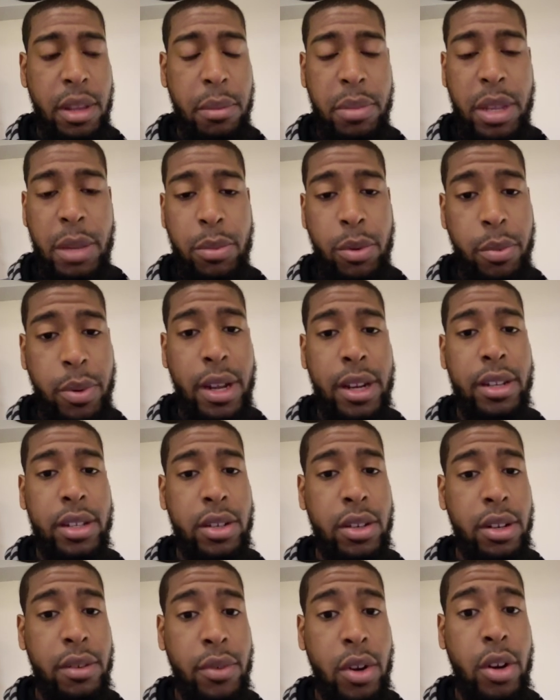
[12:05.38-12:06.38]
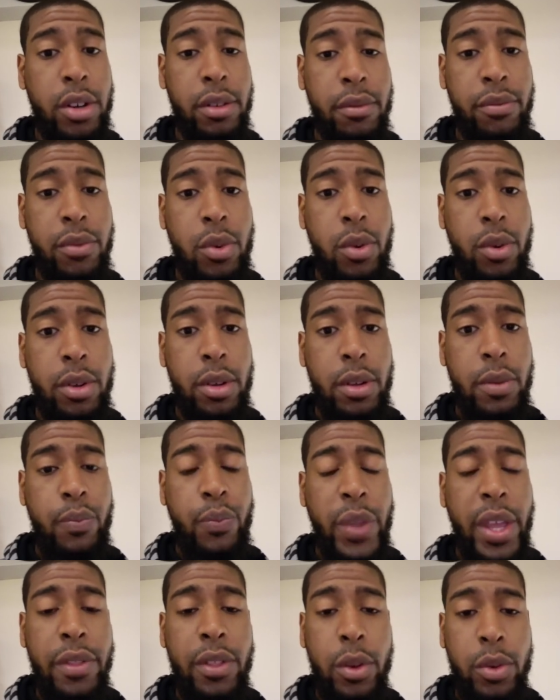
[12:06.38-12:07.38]
than people probably could have argued for.
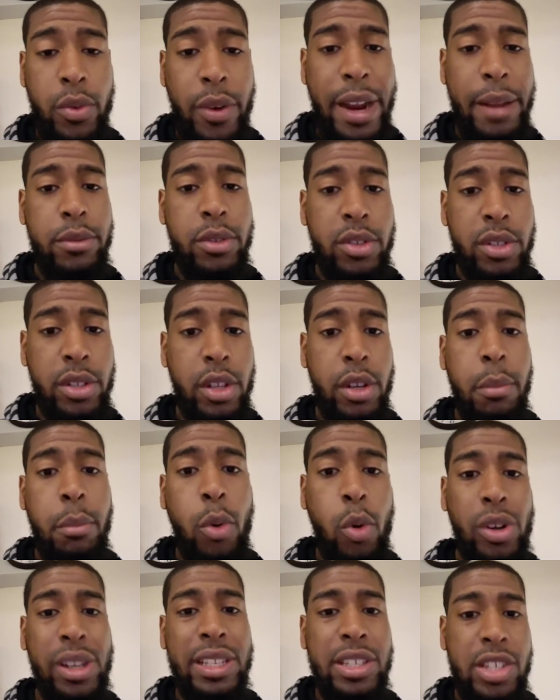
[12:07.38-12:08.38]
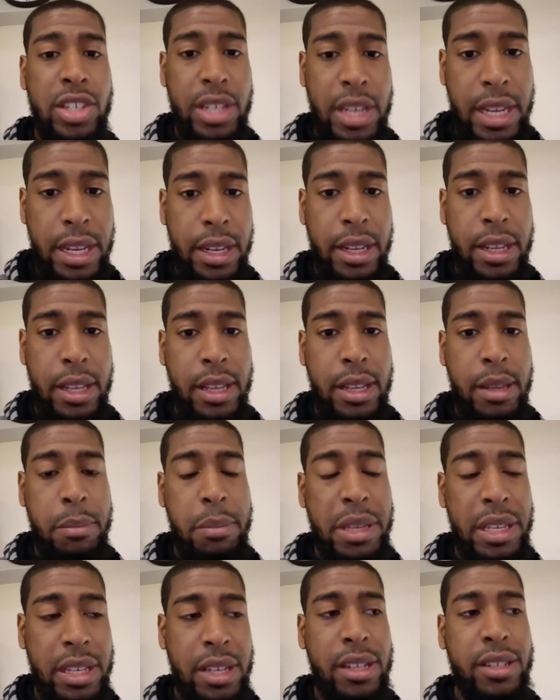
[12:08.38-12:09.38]
And the Raptors look more
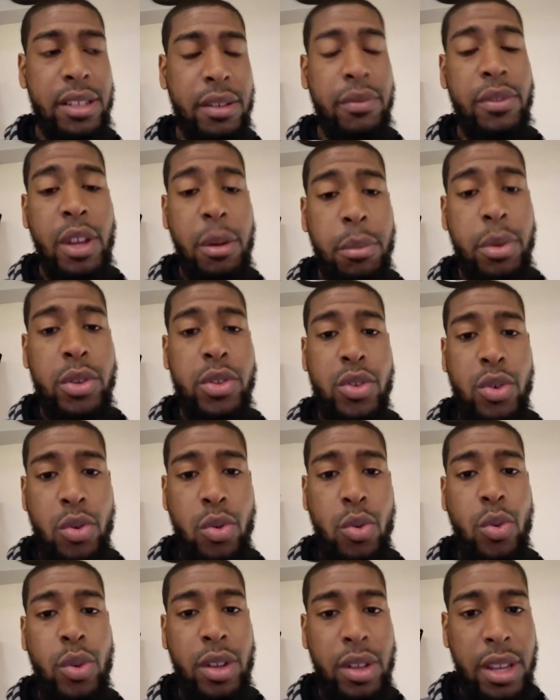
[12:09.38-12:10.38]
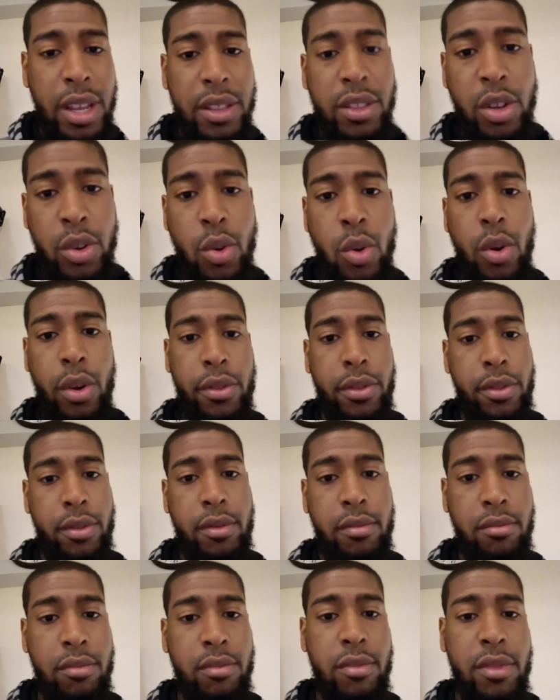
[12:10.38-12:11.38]
legit because of number two in the North,
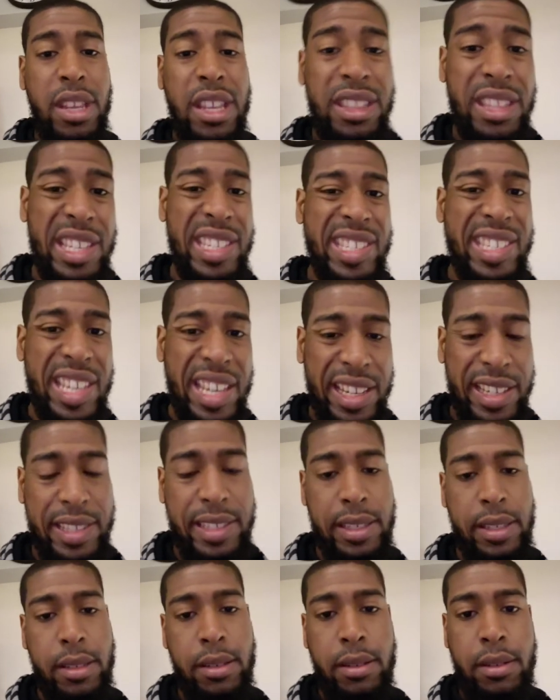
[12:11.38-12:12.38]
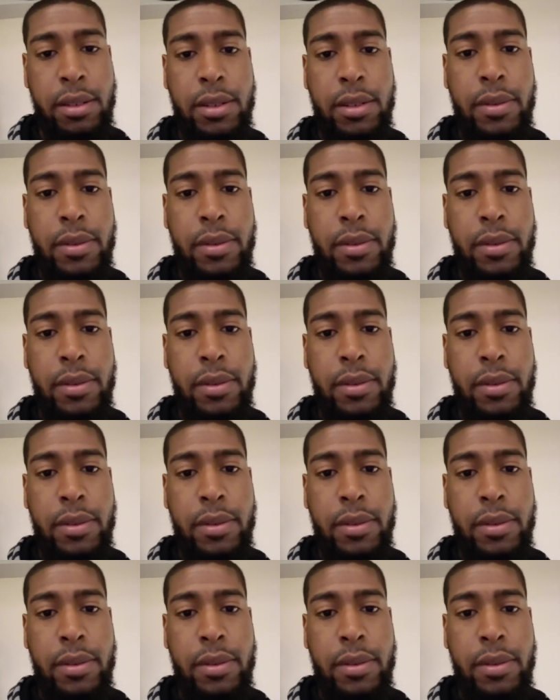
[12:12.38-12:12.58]
in the six,